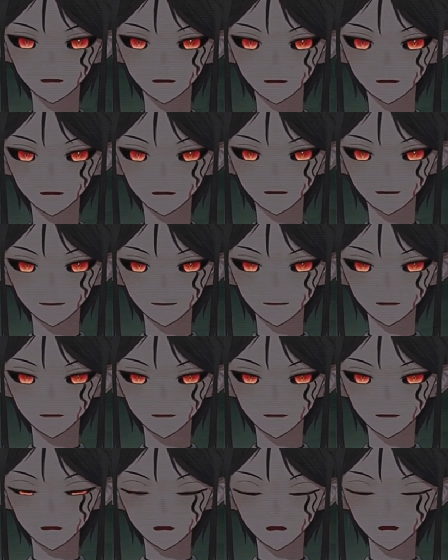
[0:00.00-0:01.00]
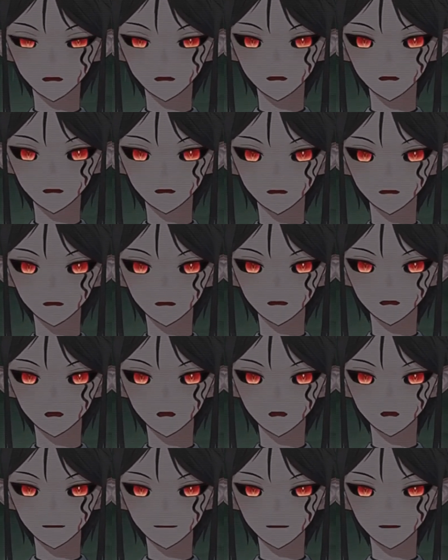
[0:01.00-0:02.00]
for sleep.
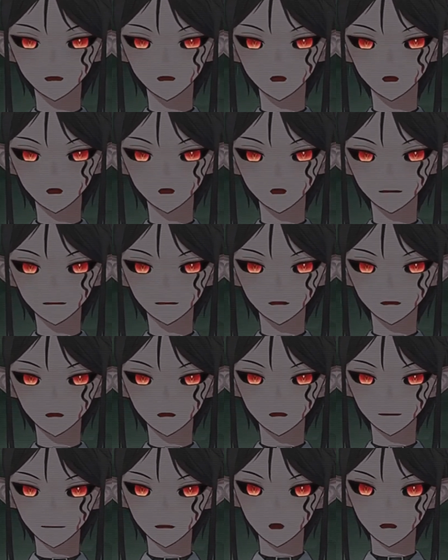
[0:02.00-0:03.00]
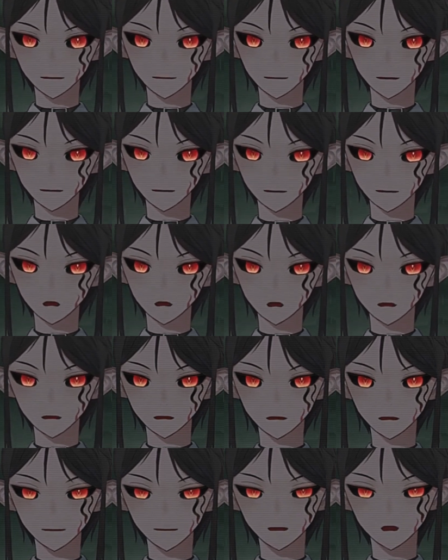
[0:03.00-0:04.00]
Once again, exactly
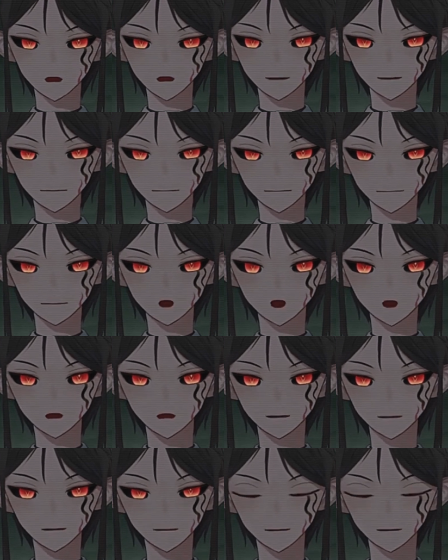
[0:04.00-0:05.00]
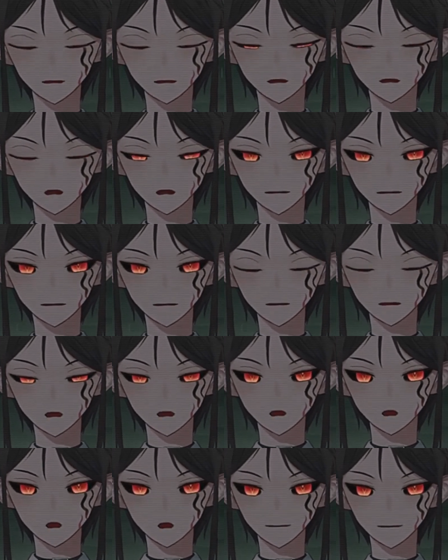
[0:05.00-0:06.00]
23 seconds passed
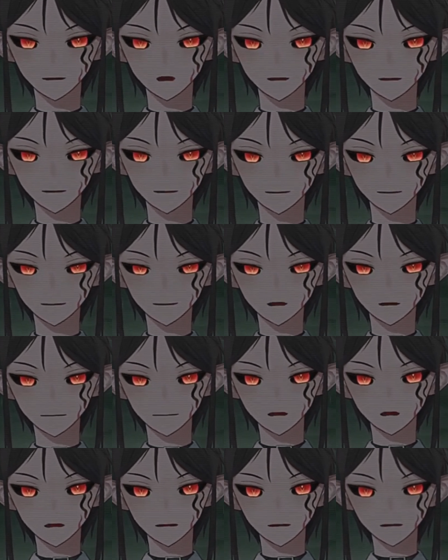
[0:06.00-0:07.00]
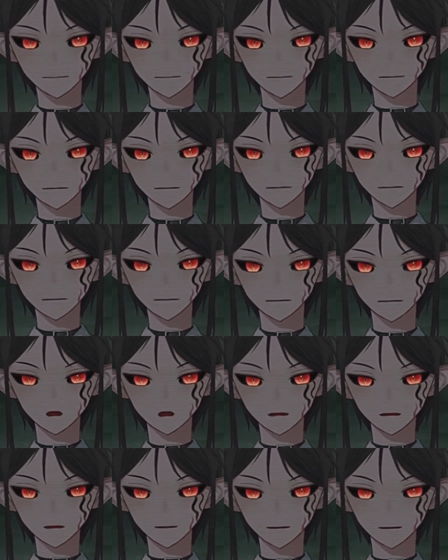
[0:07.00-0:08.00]
before I fell asleep. I
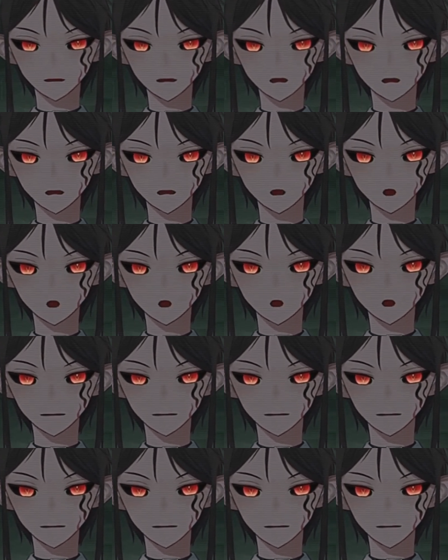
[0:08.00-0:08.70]
was in a long,